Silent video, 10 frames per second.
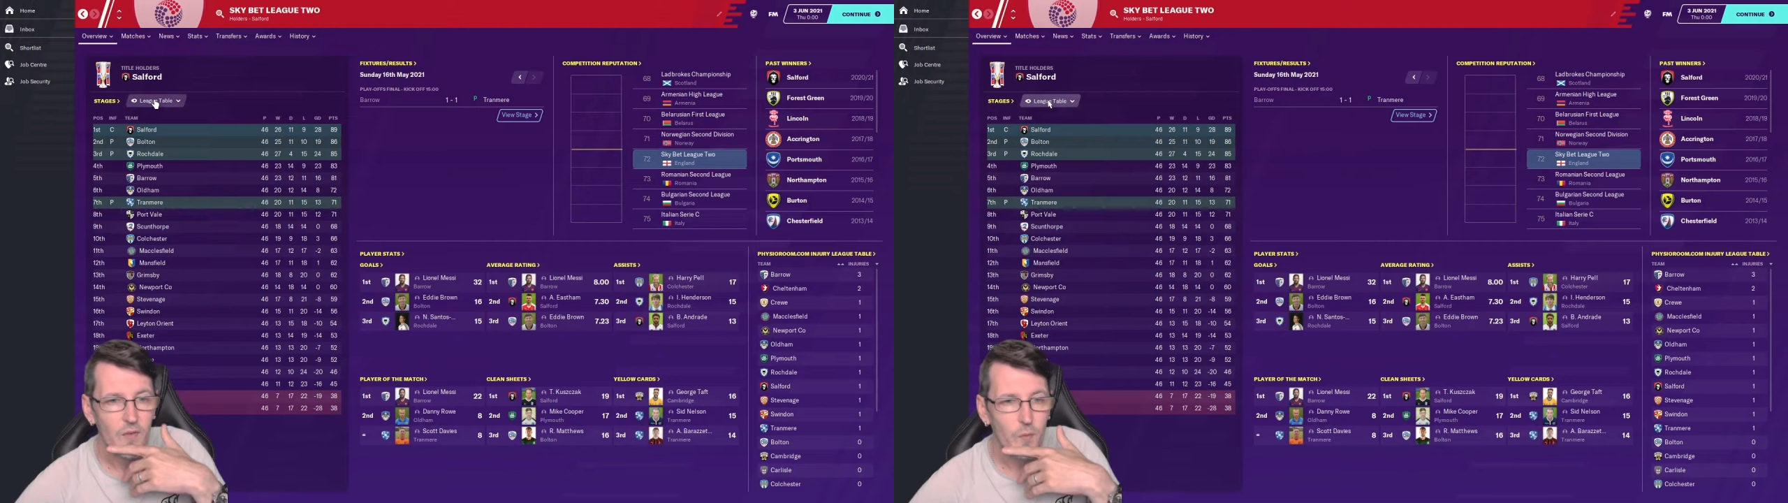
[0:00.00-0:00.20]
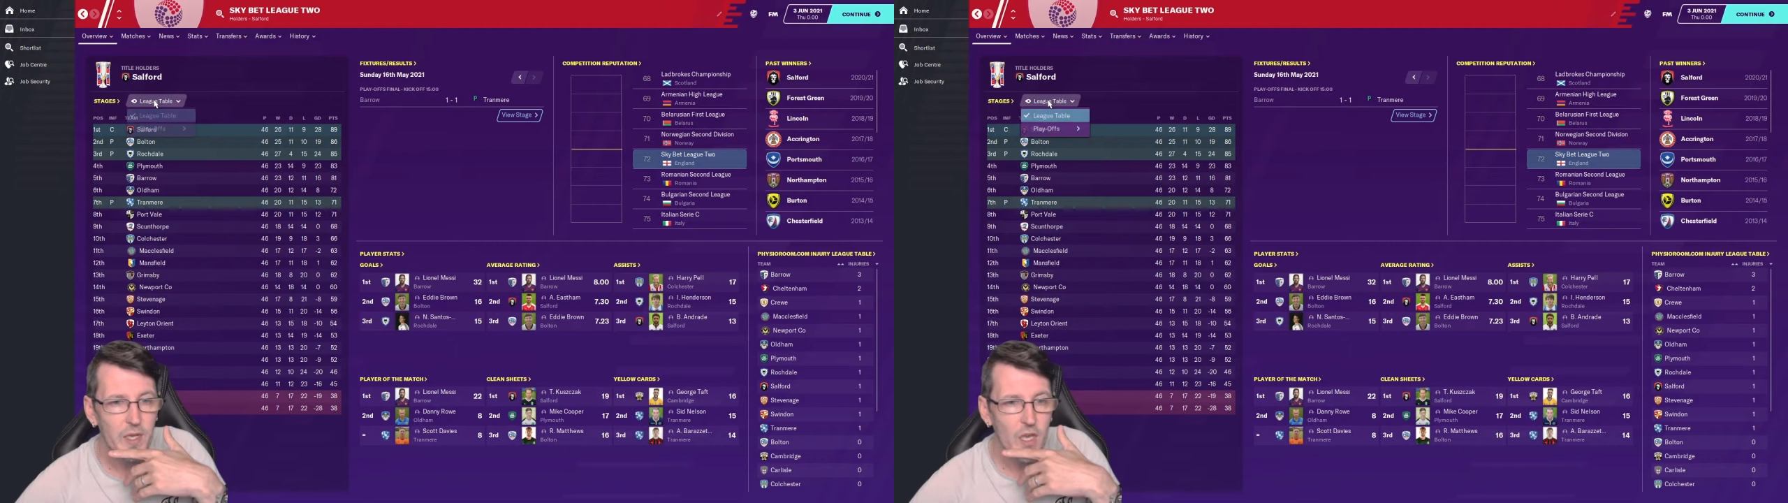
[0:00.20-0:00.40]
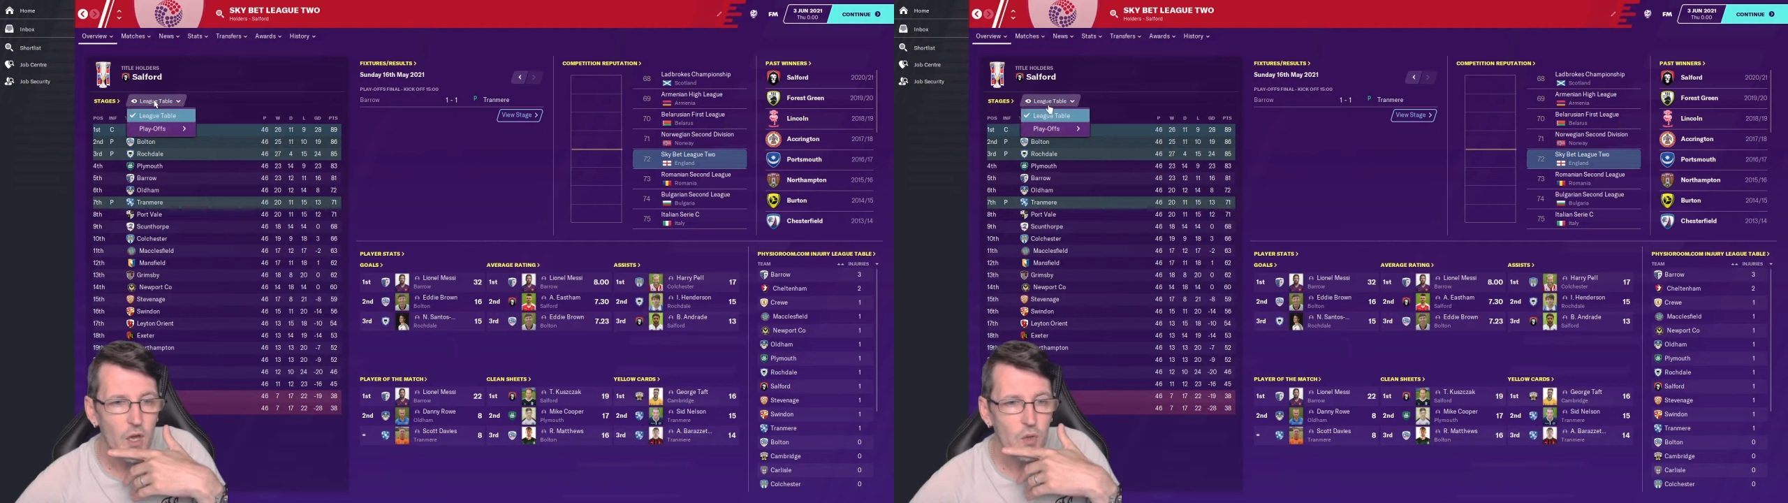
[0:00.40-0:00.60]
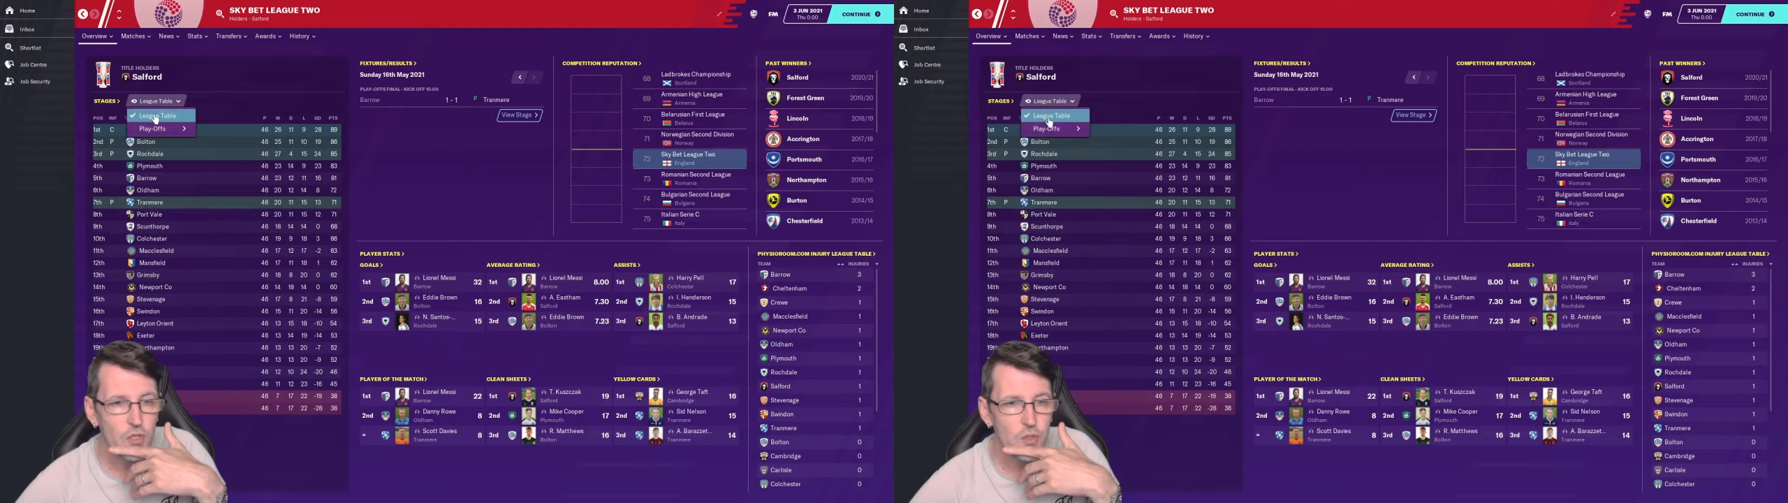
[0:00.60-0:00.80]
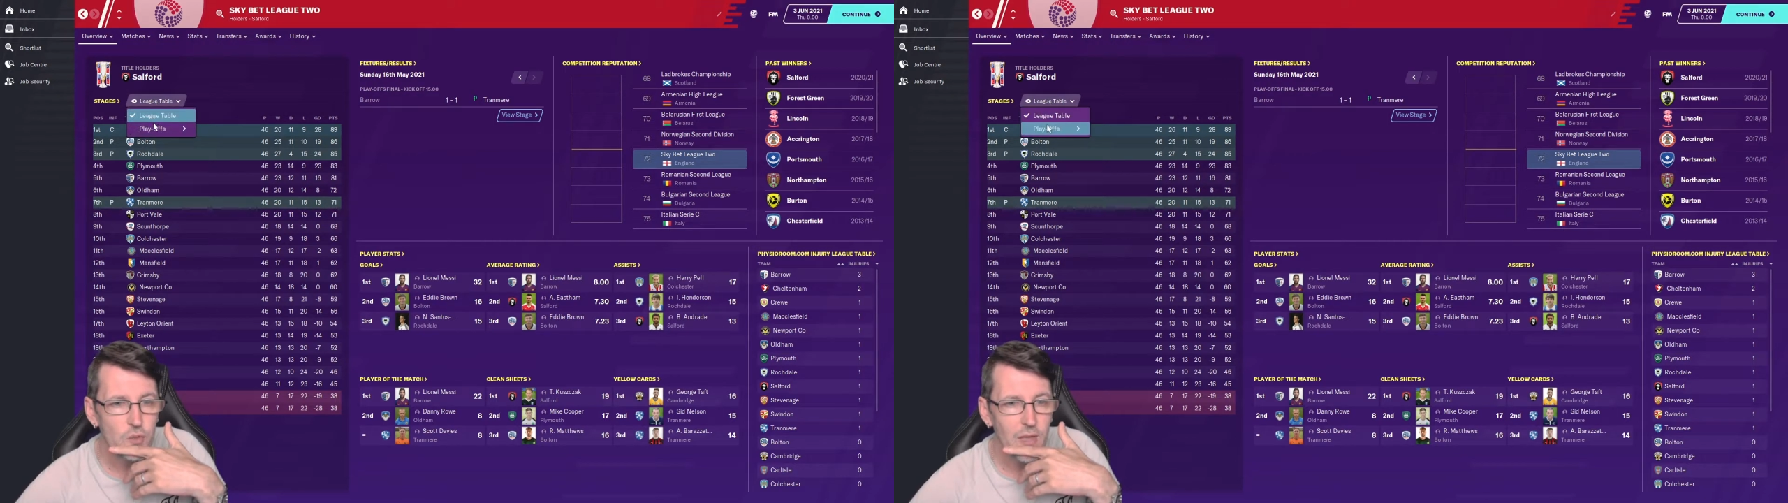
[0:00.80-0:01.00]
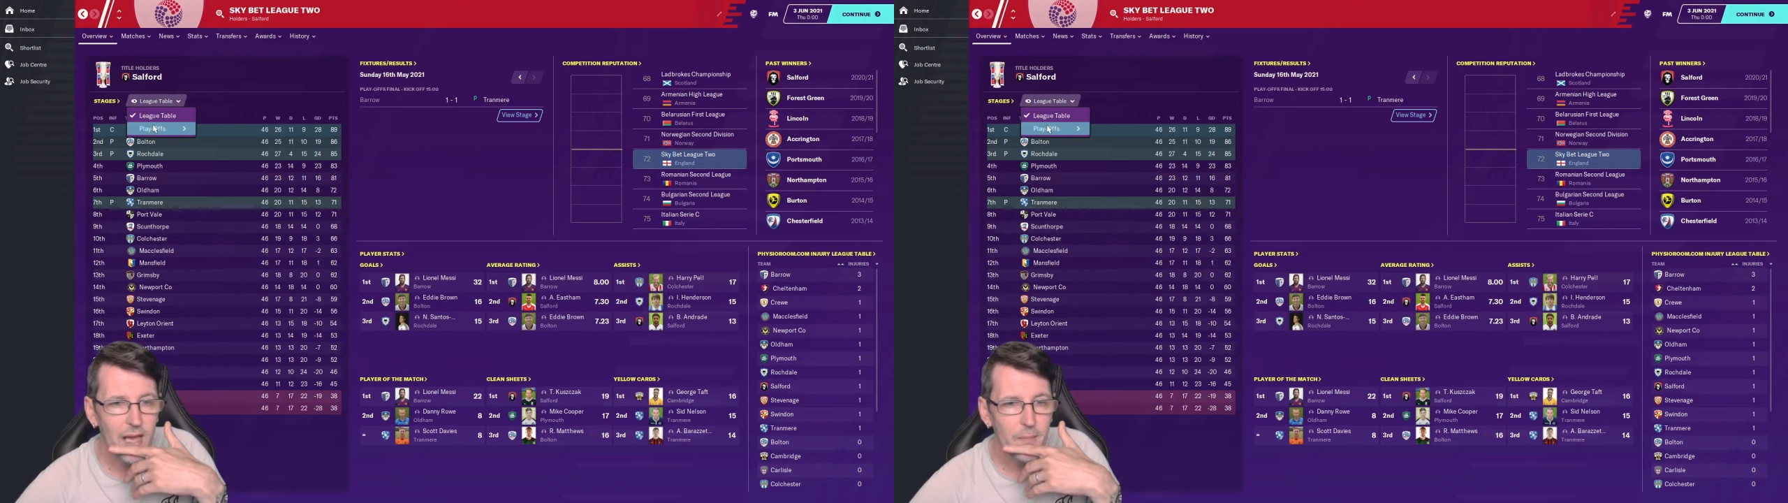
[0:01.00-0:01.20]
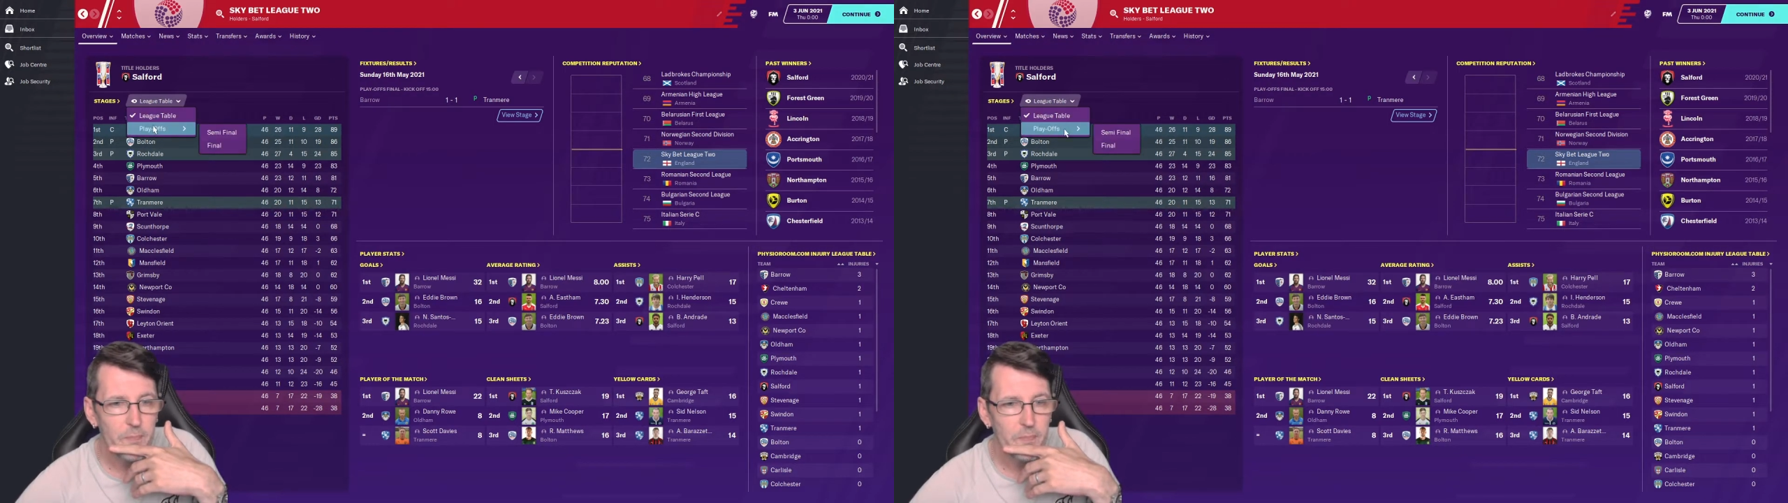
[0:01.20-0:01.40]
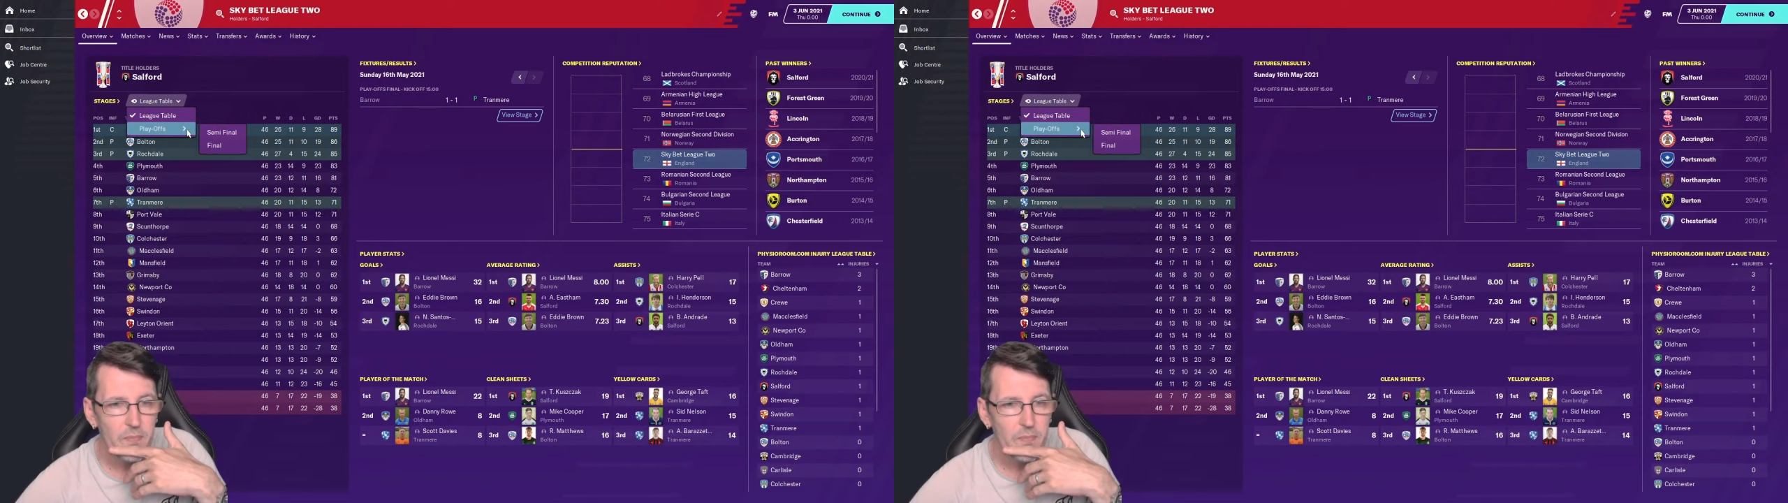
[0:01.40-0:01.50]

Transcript: We go to that